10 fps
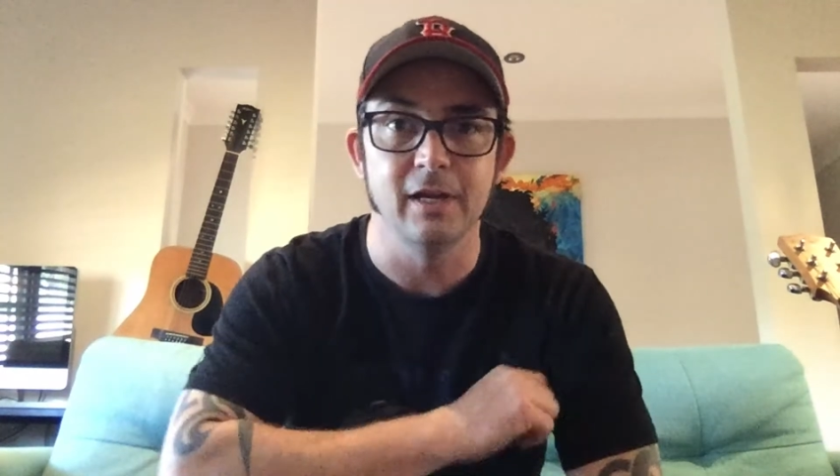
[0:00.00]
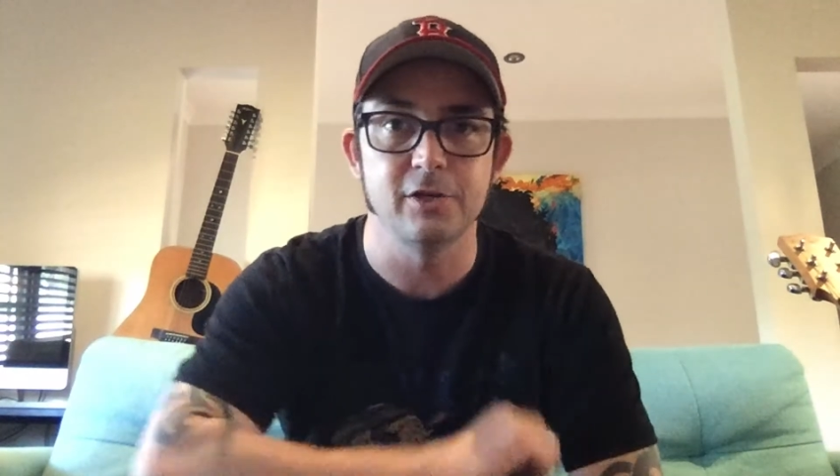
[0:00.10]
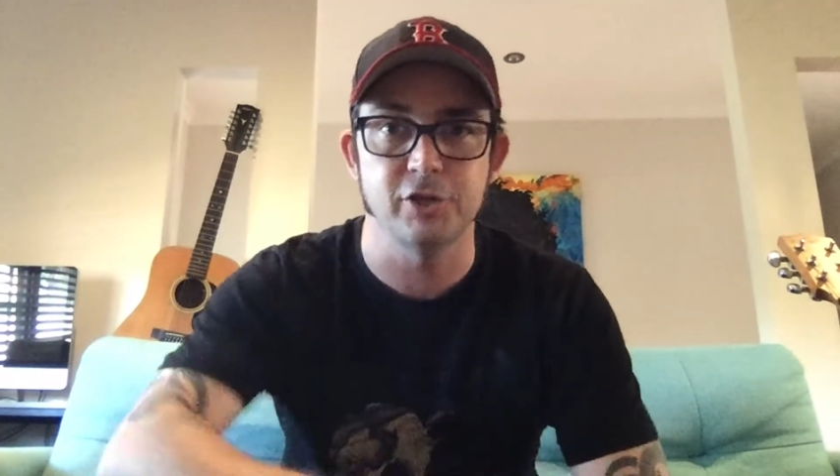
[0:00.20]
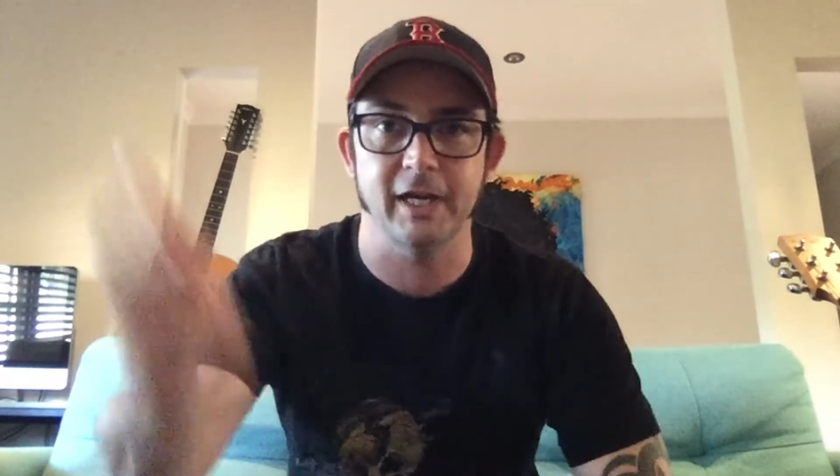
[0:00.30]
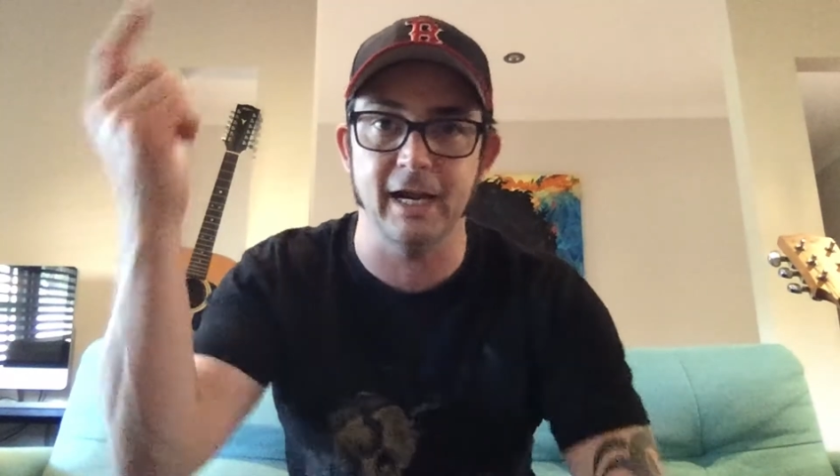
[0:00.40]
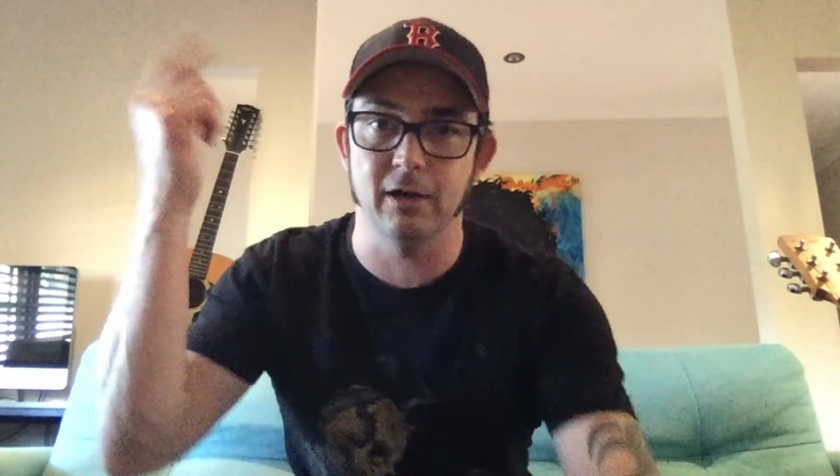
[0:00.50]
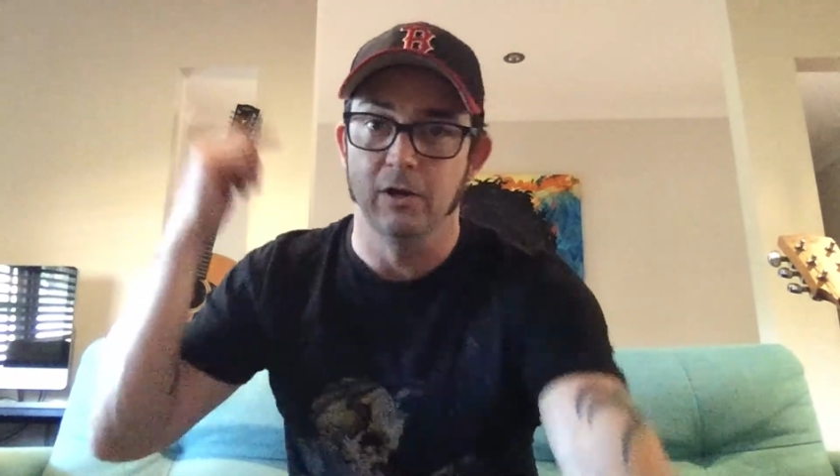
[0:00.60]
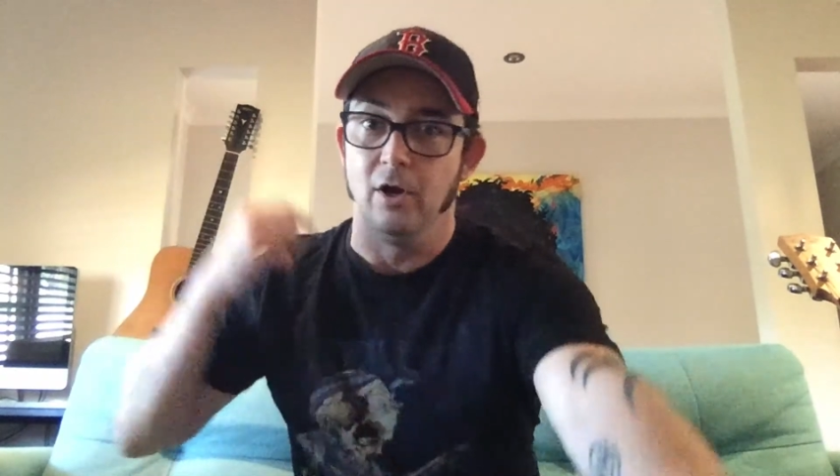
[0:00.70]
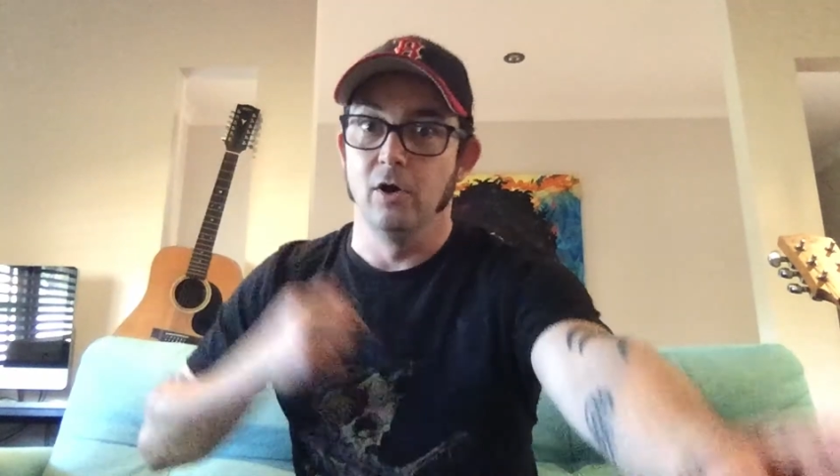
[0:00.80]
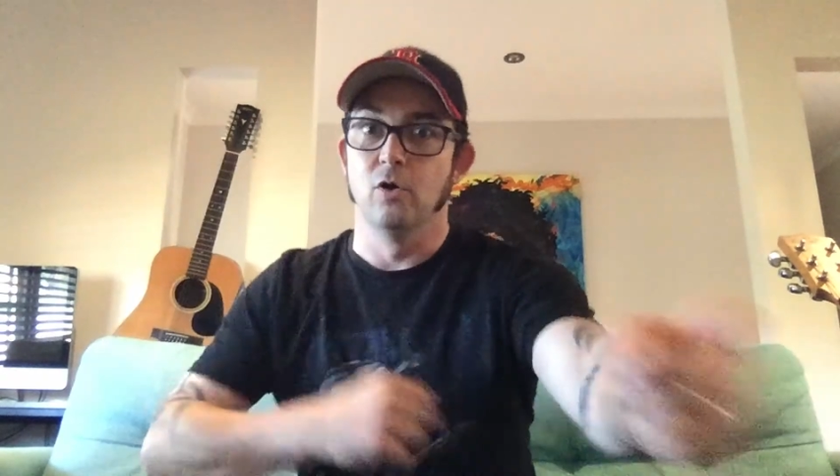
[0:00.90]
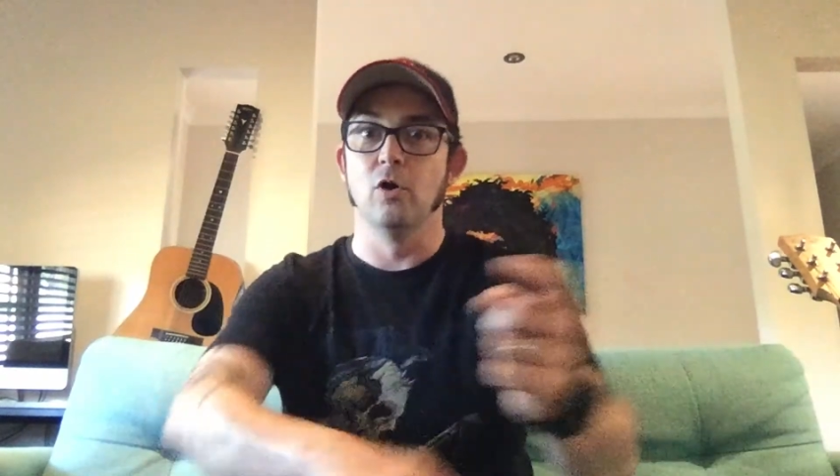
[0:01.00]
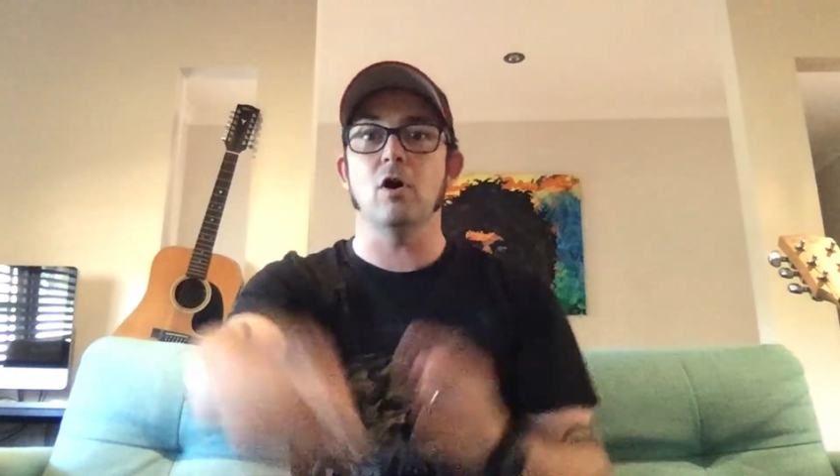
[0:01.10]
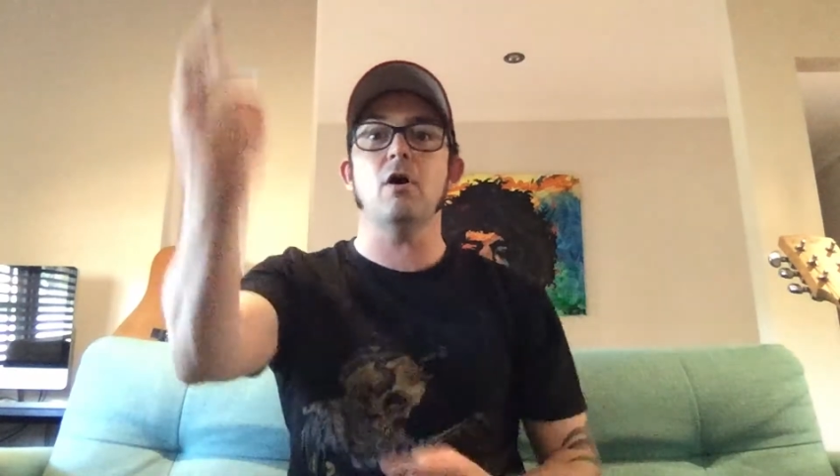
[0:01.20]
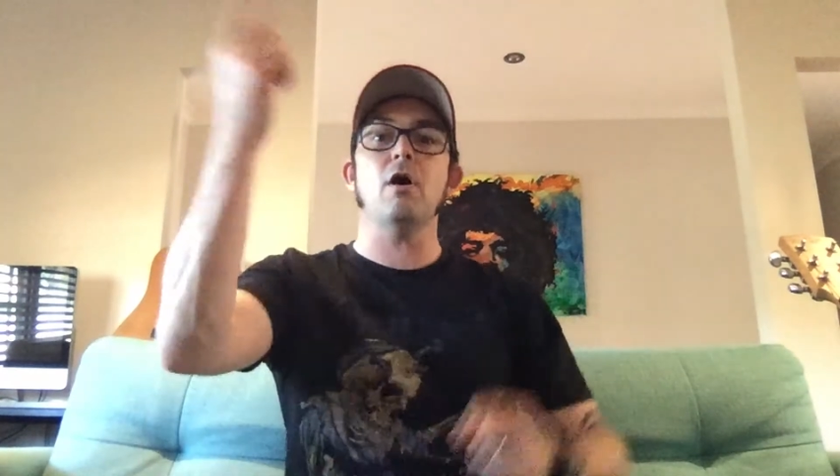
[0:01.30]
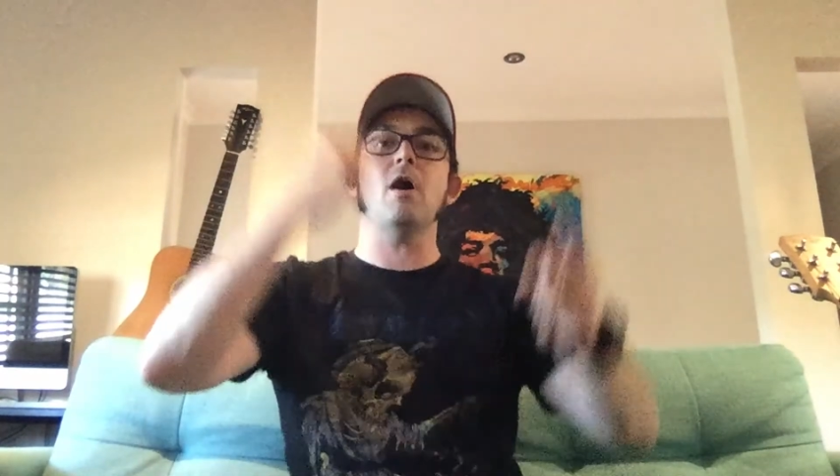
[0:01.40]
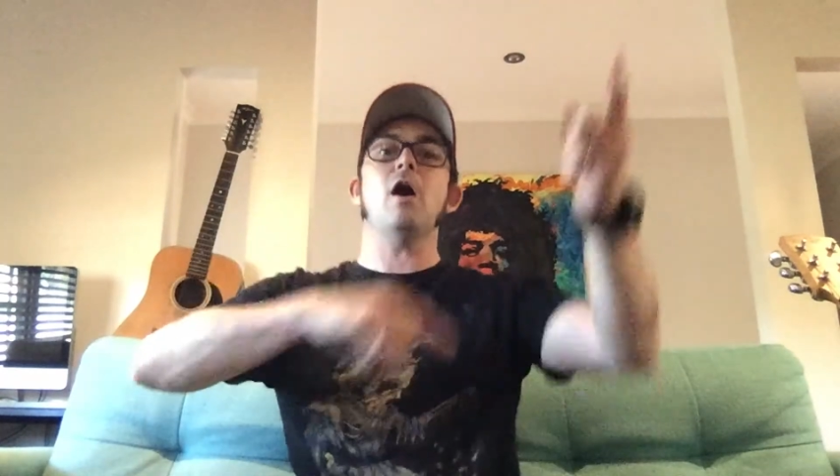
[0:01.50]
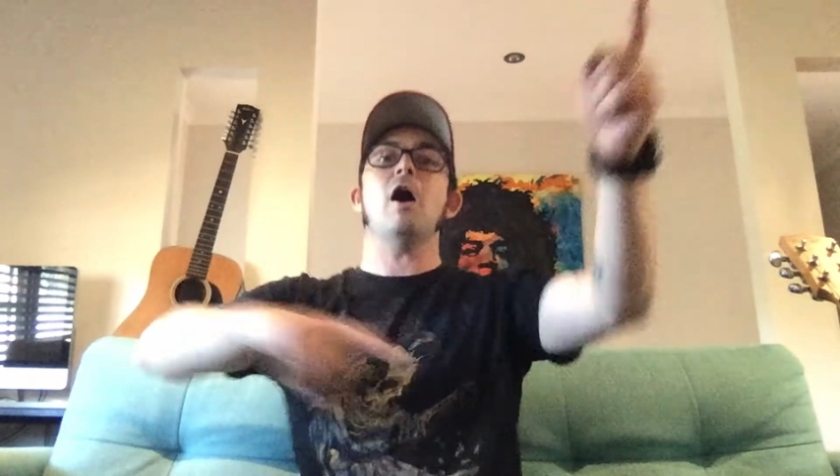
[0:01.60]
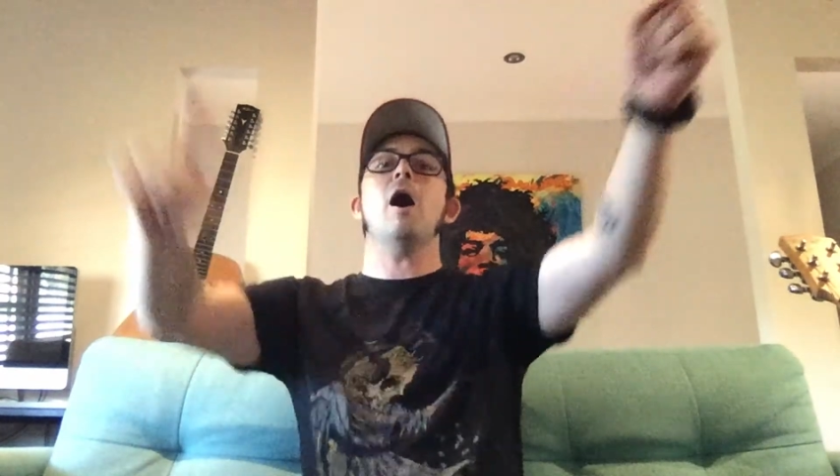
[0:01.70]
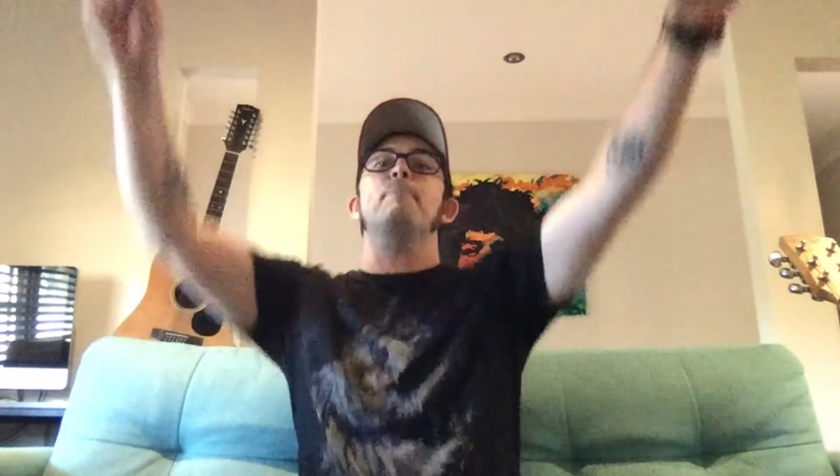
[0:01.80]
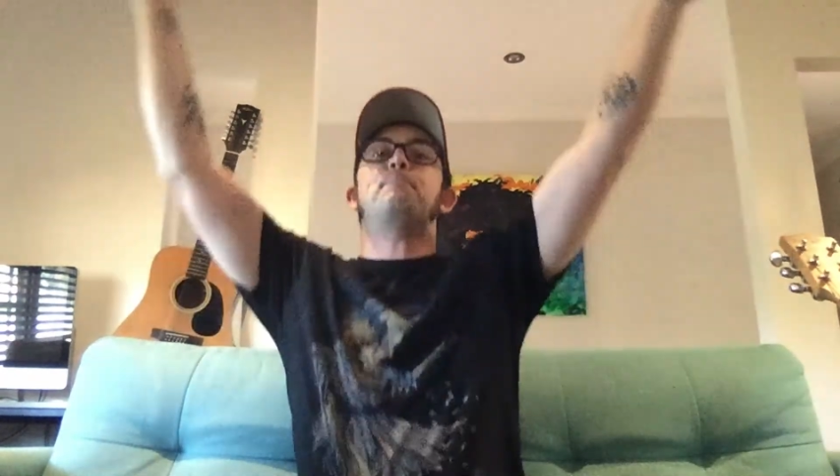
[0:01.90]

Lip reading: Check it out. Whoop!